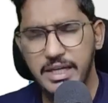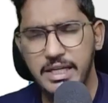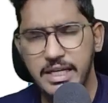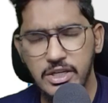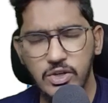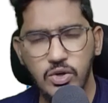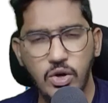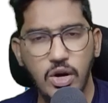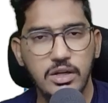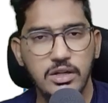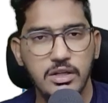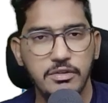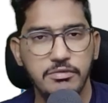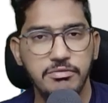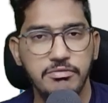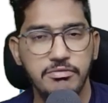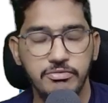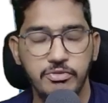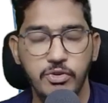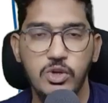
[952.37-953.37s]
did not
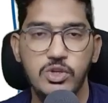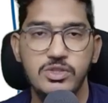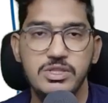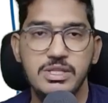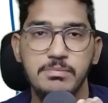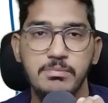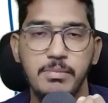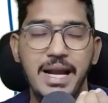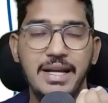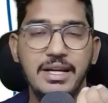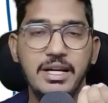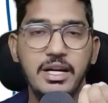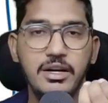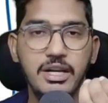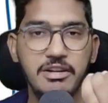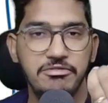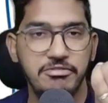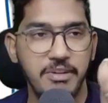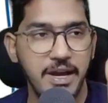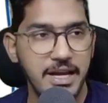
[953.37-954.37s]
follow some
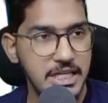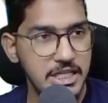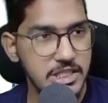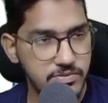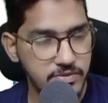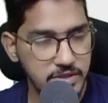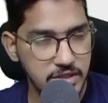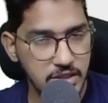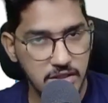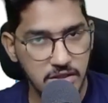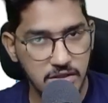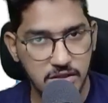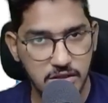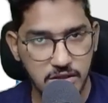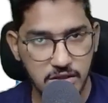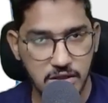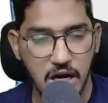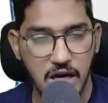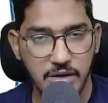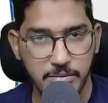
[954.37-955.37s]
mandatory filings with the
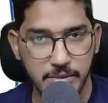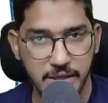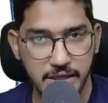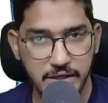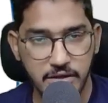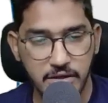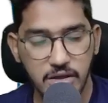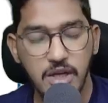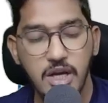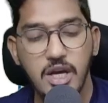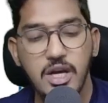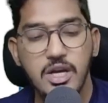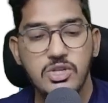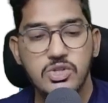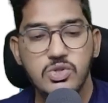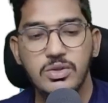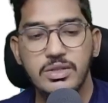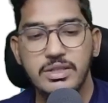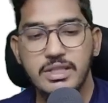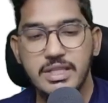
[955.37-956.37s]
government.
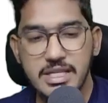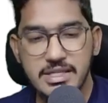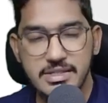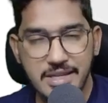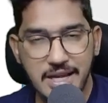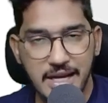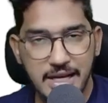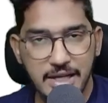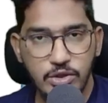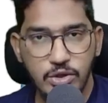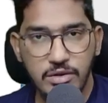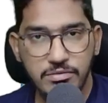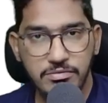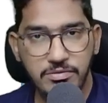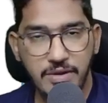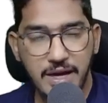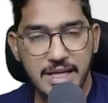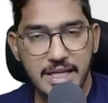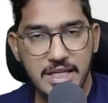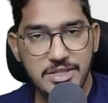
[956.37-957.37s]
So these kind of
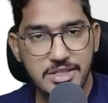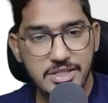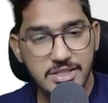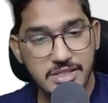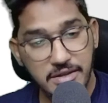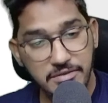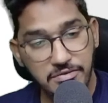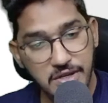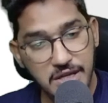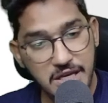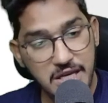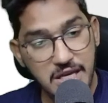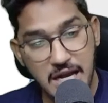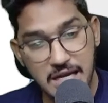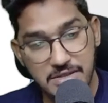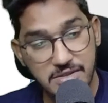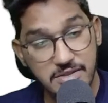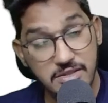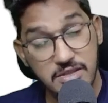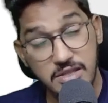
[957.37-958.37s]
violations, if he
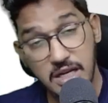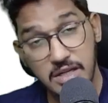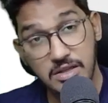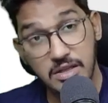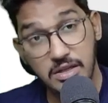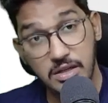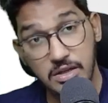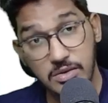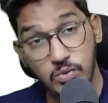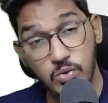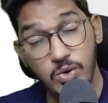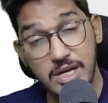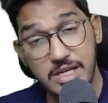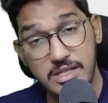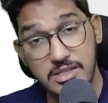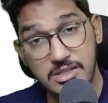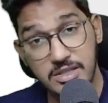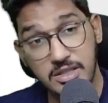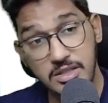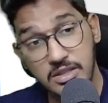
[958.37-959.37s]
has done,
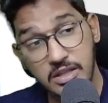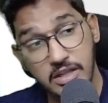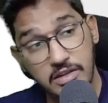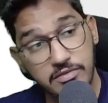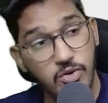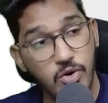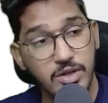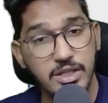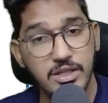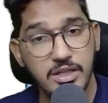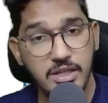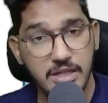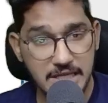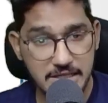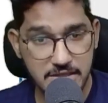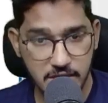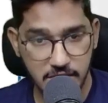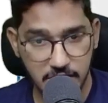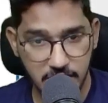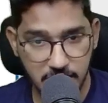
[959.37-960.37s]
if auditor
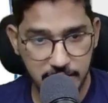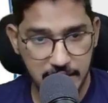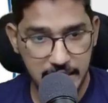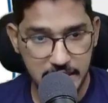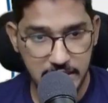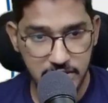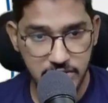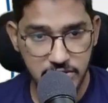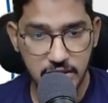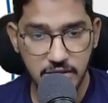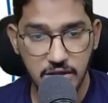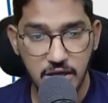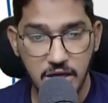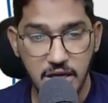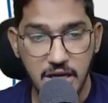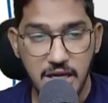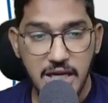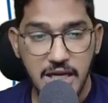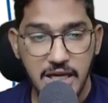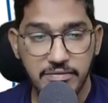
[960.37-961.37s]
has done the violation,
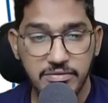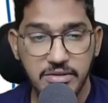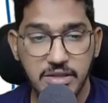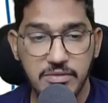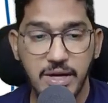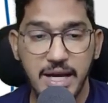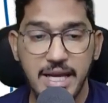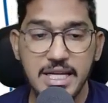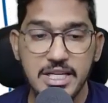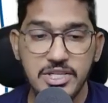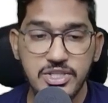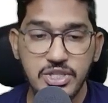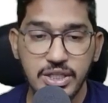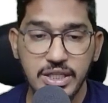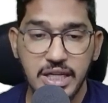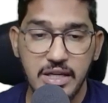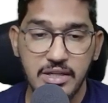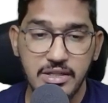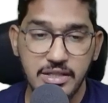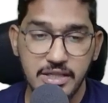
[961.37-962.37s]
if the
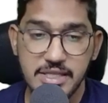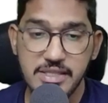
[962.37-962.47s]
violation done